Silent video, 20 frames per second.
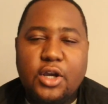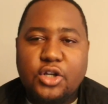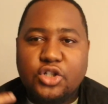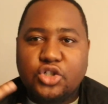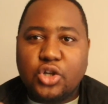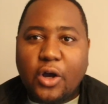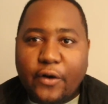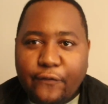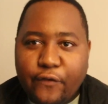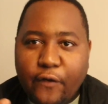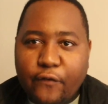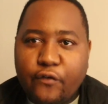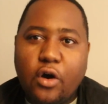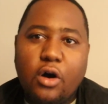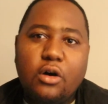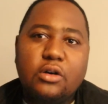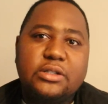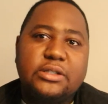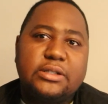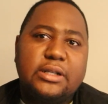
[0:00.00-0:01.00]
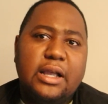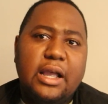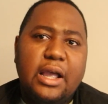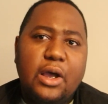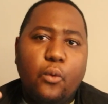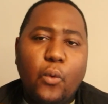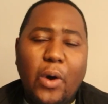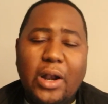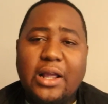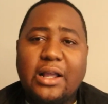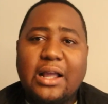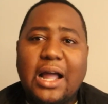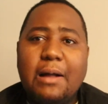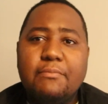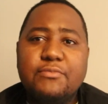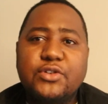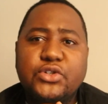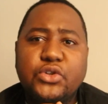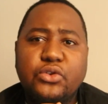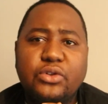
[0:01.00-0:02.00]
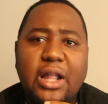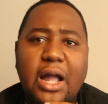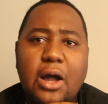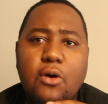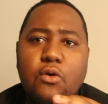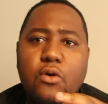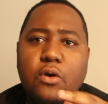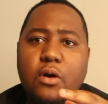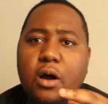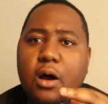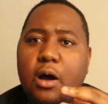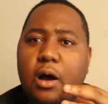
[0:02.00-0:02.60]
So of course, when it comes to now